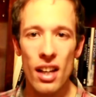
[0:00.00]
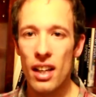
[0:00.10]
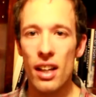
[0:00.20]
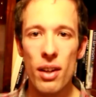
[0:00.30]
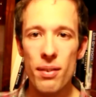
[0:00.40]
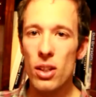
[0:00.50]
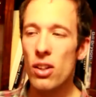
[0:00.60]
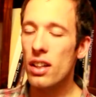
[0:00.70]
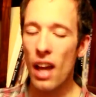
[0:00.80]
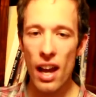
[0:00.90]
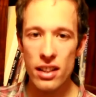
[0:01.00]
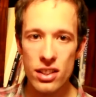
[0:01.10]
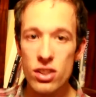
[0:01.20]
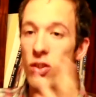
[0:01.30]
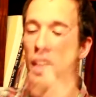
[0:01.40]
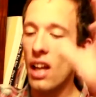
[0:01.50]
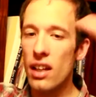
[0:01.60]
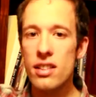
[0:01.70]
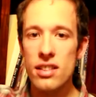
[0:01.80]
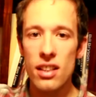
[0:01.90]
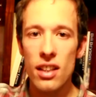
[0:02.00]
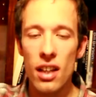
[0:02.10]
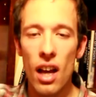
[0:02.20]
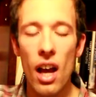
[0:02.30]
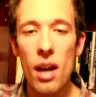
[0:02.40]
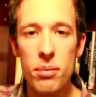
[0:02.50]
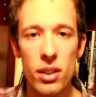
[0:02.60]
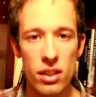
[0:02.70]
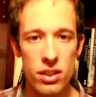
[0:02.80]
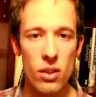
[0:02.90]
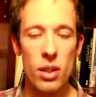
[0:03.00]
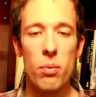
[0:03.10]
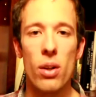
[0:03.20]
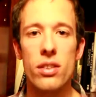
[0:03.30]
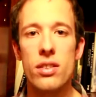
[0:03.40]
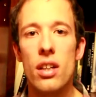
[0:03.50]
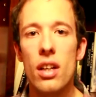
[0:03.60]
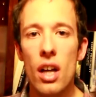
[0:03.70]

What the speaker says: Now if you look at the street lights, the sodium ones,